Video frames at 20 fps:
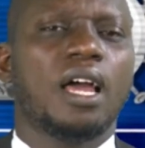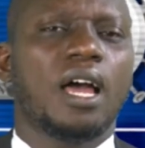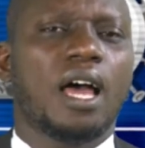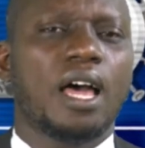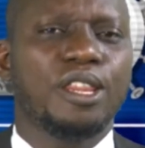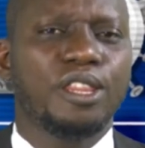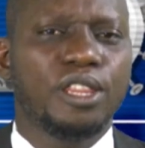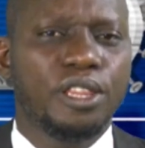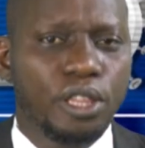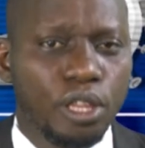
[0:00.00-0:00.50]

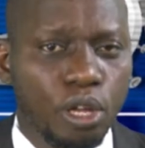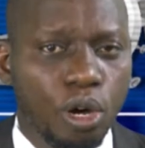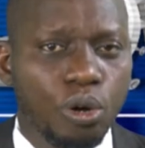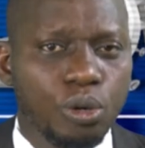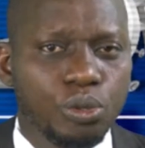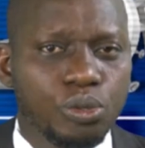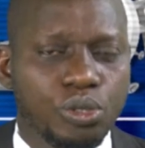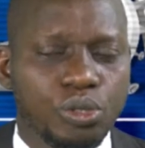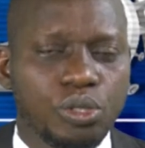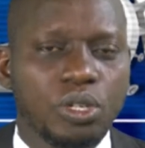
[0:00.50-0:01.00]
and
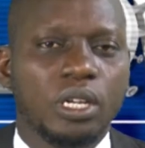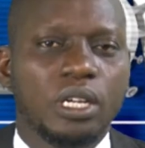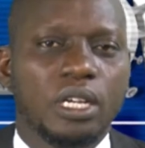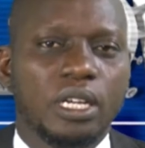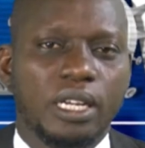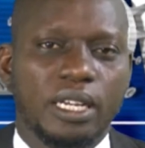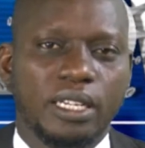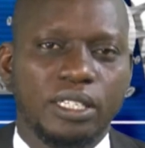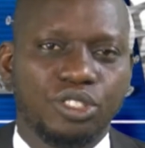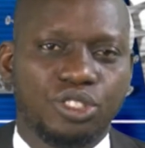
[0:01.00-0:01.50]
those
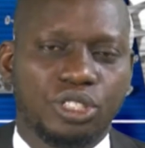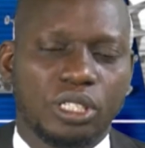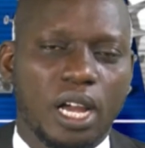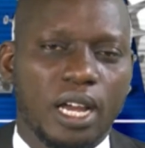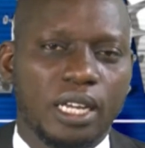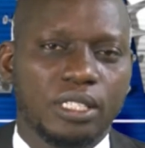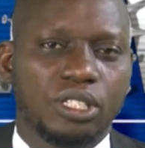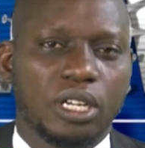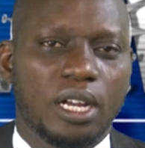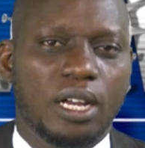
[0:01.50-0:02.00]
in
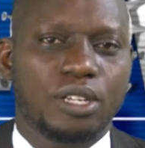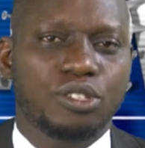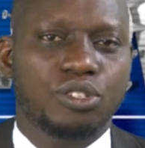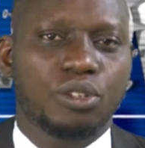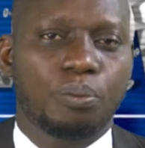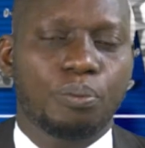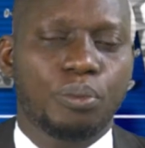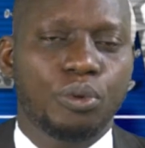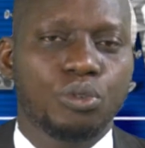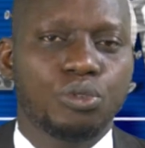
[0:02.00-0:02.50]
charge are
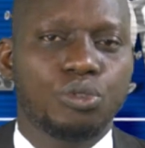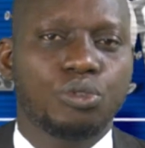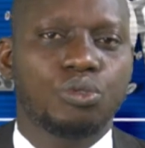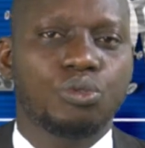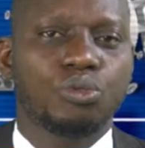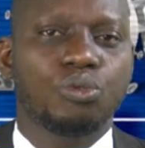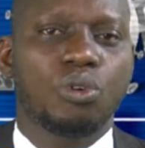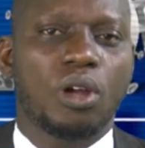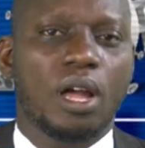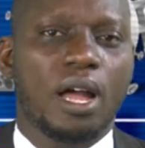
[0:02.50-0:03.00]
supposed
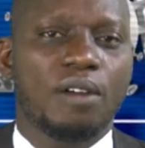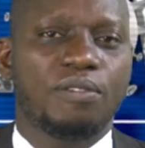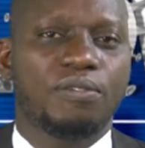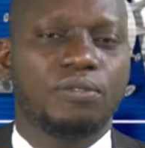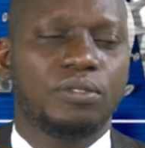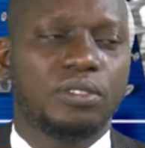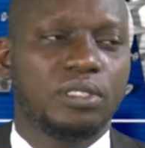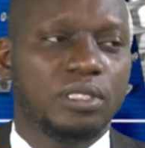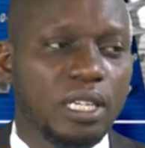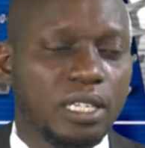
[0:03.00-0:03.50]
to have
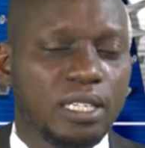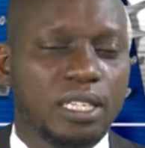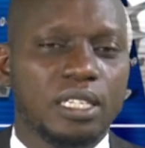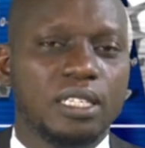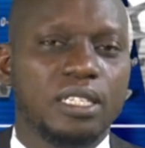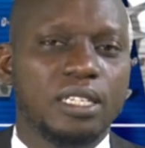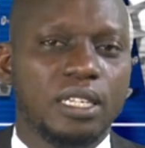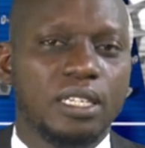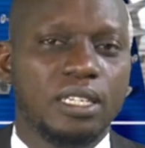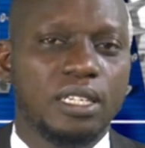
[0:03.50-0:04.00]

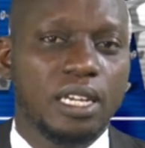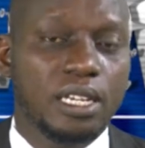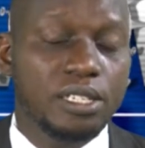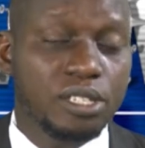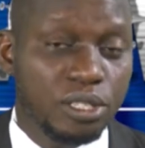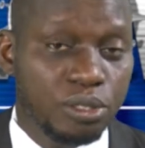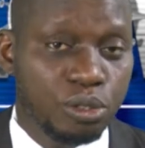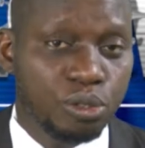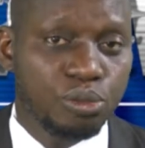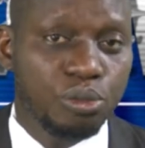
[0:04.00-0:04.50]
taken the
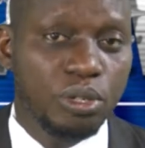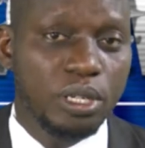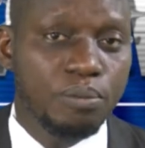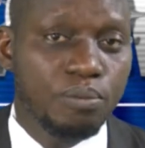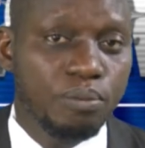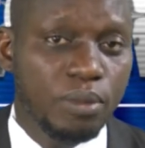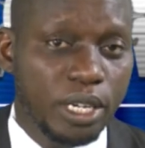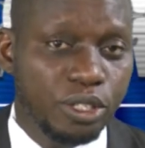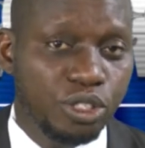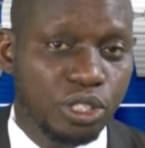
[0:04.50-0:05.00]
necessary
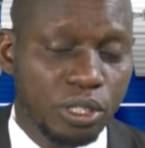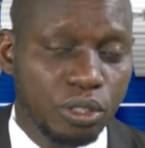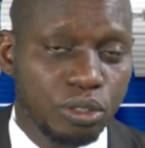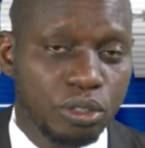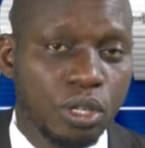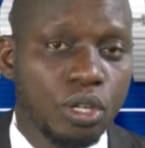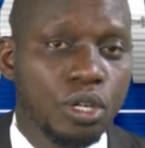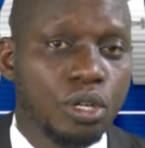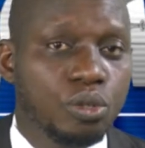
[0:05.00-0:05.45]
measures